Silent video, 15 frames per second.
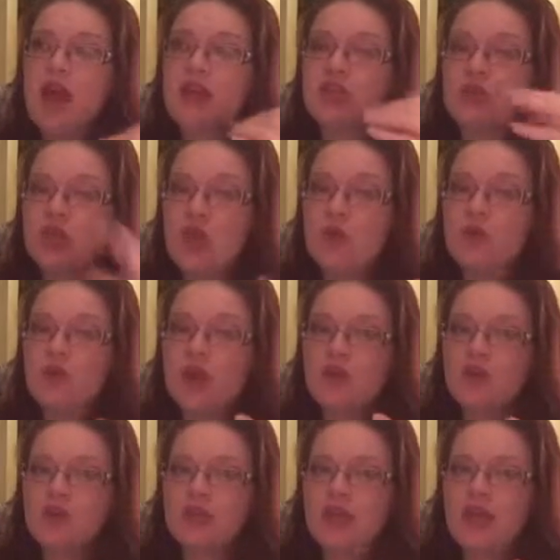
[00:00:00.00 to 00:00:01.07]
I don't
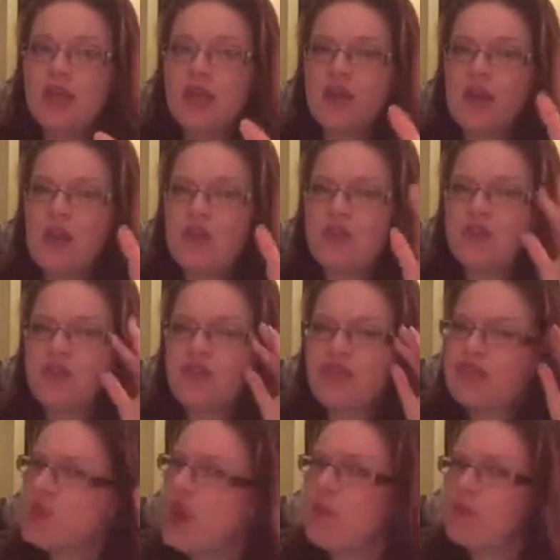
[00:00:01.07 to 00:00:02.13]
understand the
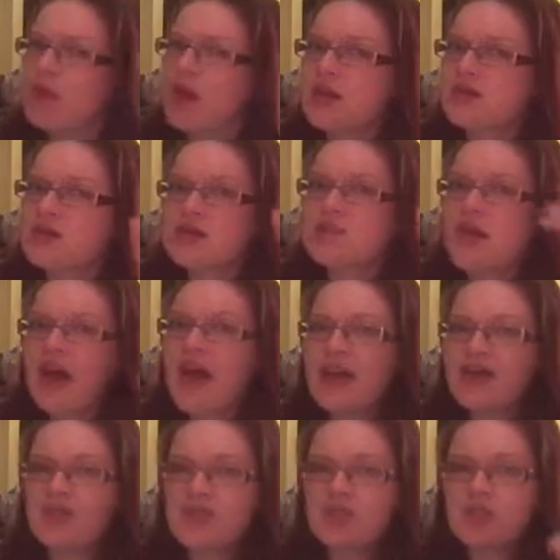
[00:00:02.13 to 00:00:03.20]
thought process
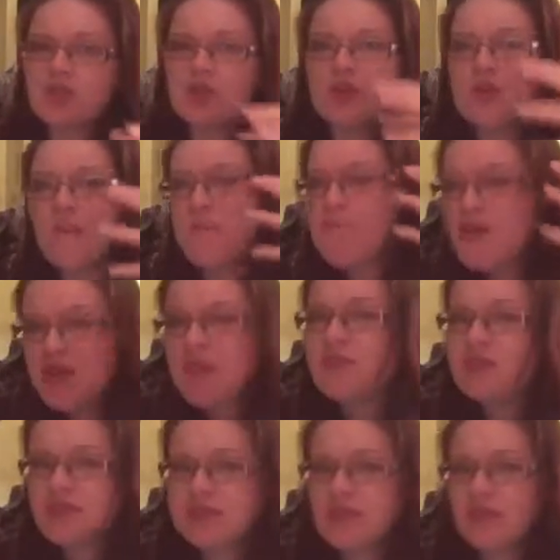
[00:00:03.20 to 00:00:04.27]
behind this. You're in the middle
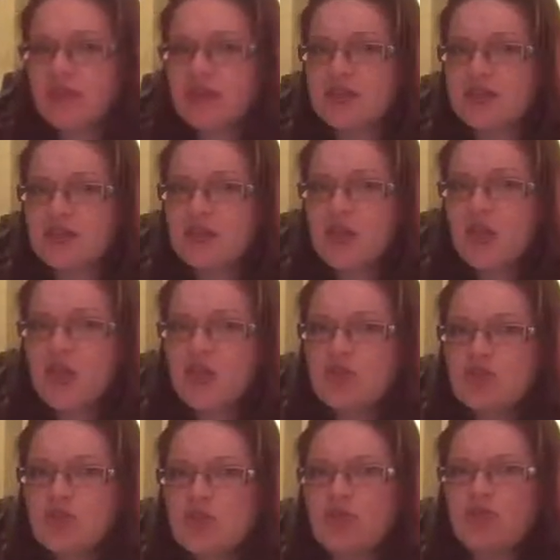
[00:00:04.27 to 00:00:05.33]
of a series,
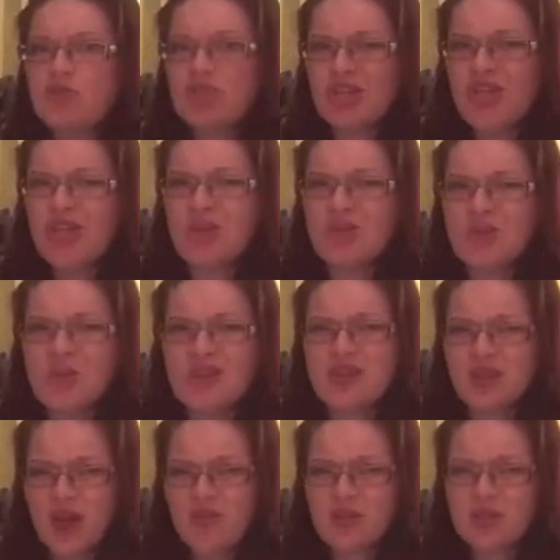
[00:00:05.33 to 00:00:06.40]
so you change the way the
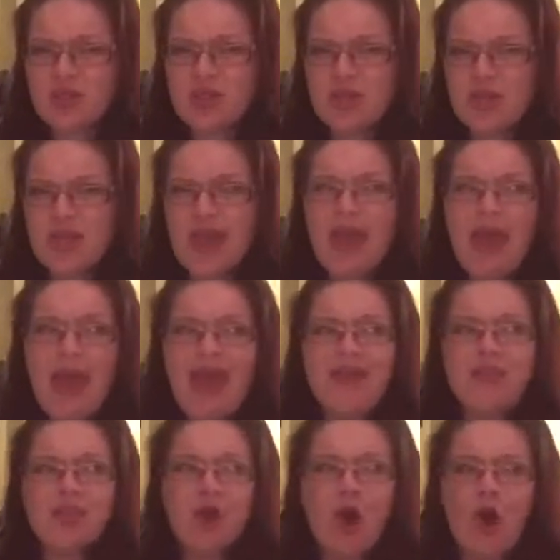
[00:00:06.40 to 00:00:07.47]
covers look,
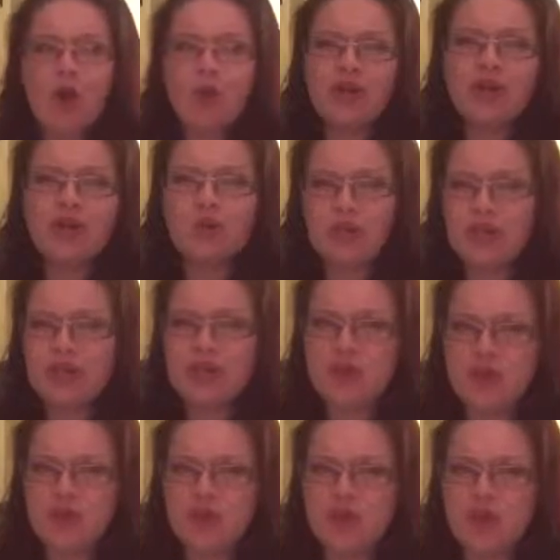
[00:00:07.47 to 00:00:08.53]
and they're already really
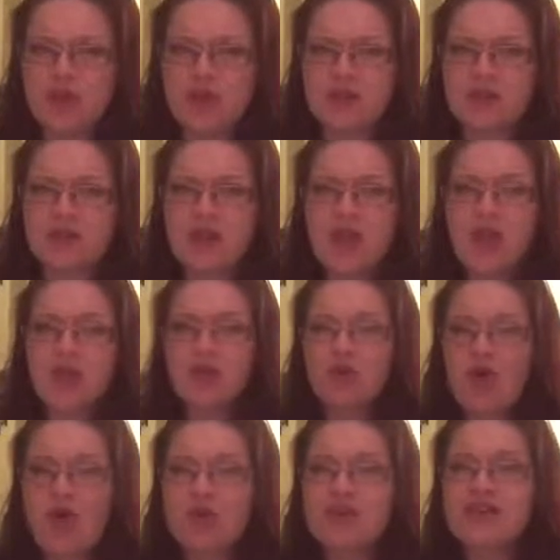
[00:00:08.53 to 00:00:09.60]
good books.
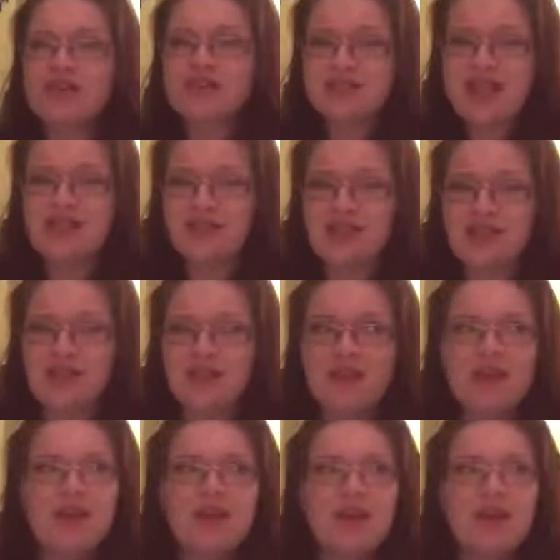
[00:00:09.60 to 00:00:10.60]
They're already selling.